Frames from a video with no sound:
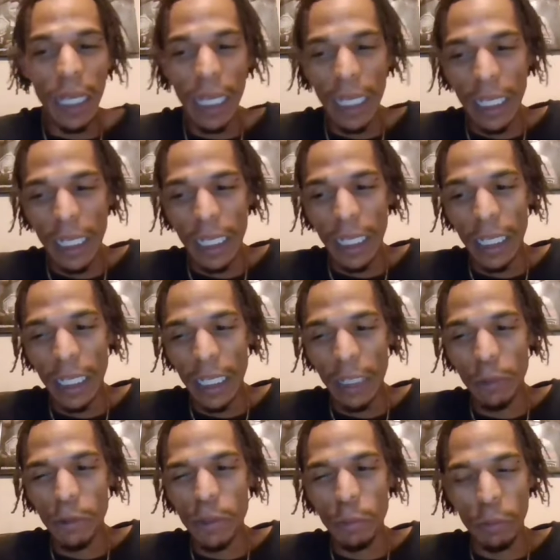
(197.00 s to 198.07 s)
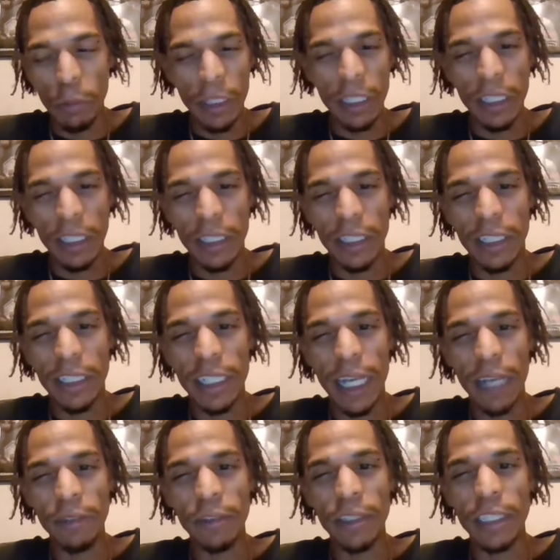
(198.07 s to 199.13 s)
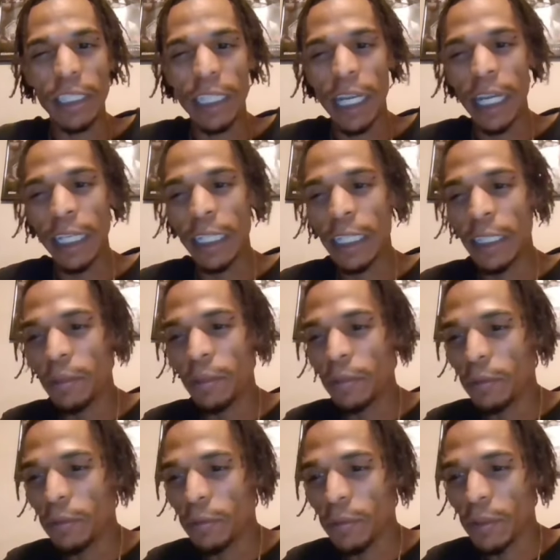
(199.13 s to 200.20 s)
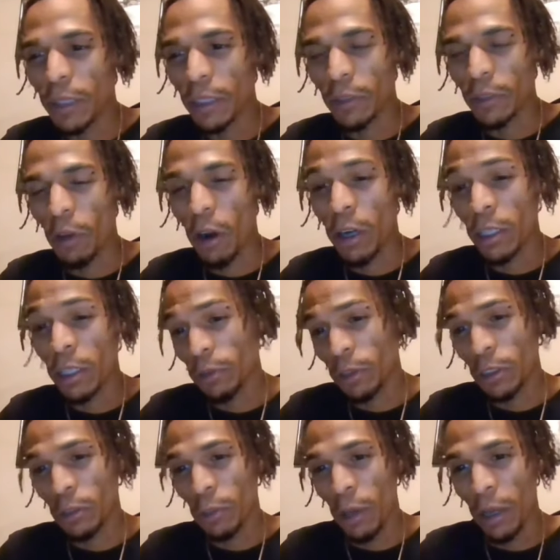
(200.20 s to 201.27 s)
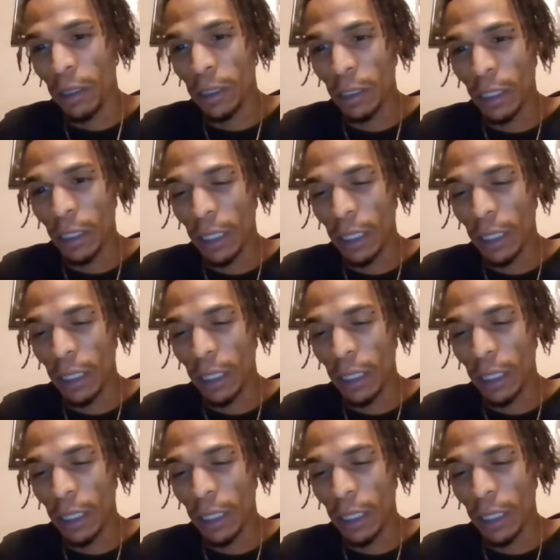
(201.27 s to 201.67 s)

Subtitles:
it was pretty devastating as far as for Jamahal.